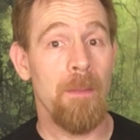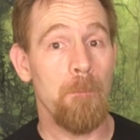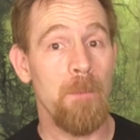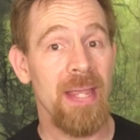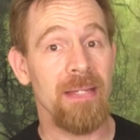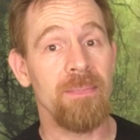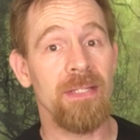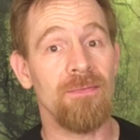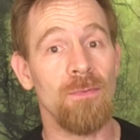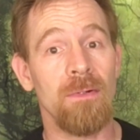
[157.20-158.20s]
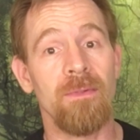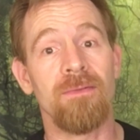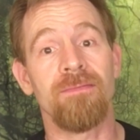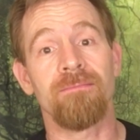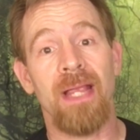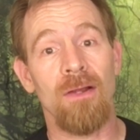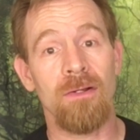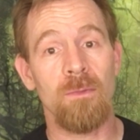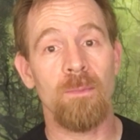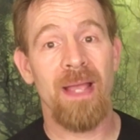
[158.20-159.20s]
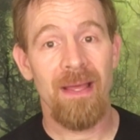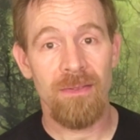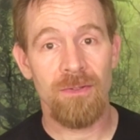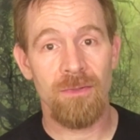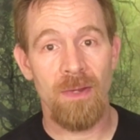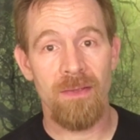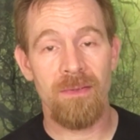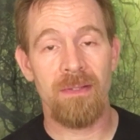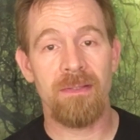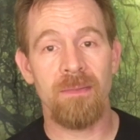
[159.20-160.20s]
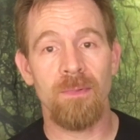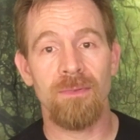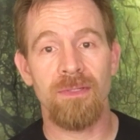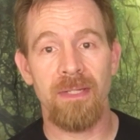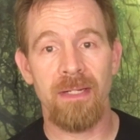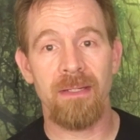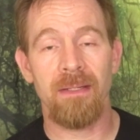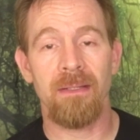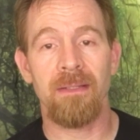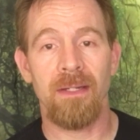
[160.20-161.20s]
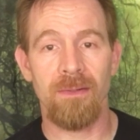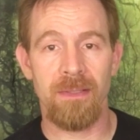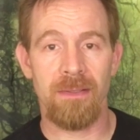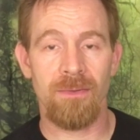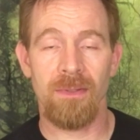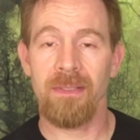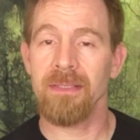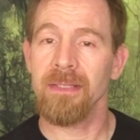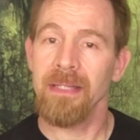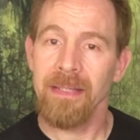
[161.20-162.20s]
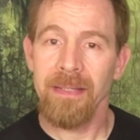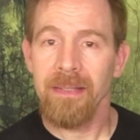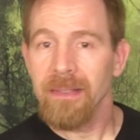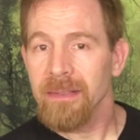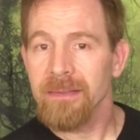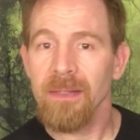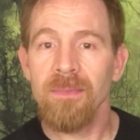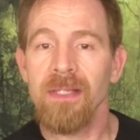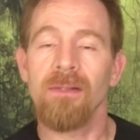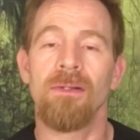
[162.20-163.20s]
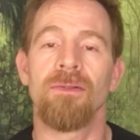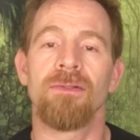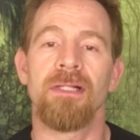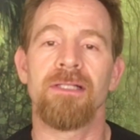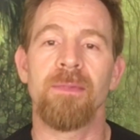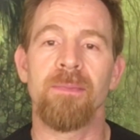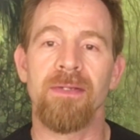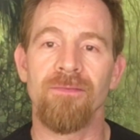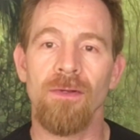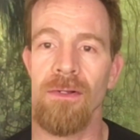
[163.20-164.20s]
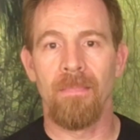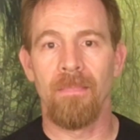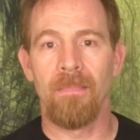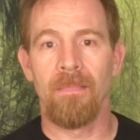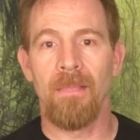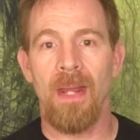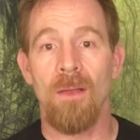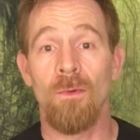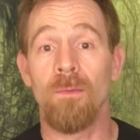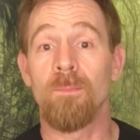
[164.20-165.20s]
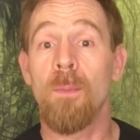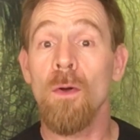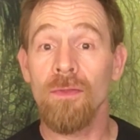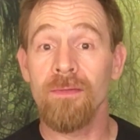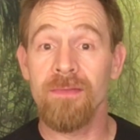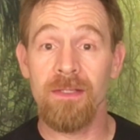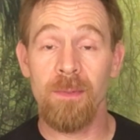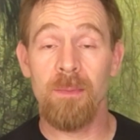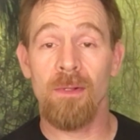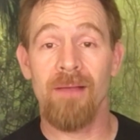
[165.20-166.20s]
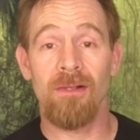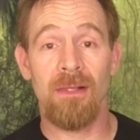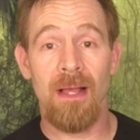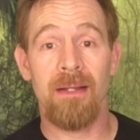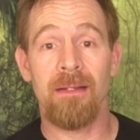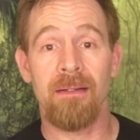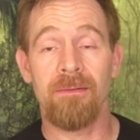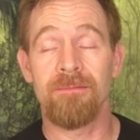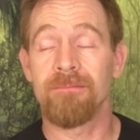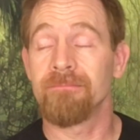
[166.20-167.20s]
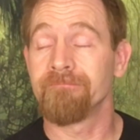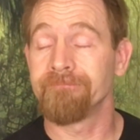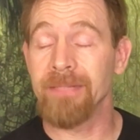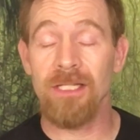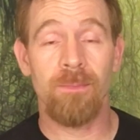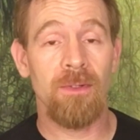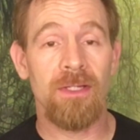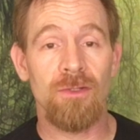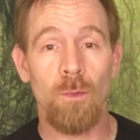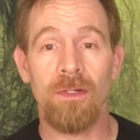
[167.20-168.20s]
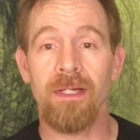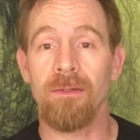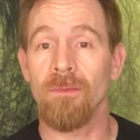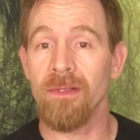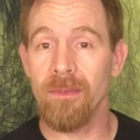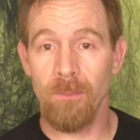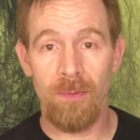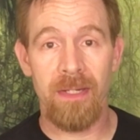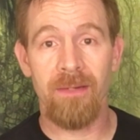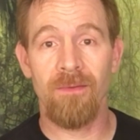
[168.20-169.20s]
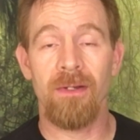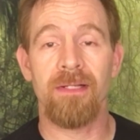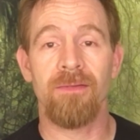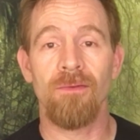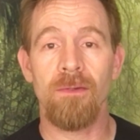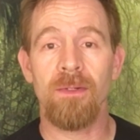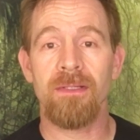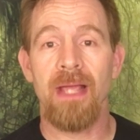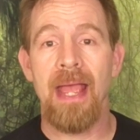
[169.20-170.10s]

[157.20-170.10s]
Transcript: may be a form of heritable pathogen rather than simple genetic inheritance, or at least something along those lines may be involved. Well, both of these people have a lot of experience working with breeding various invertebrates.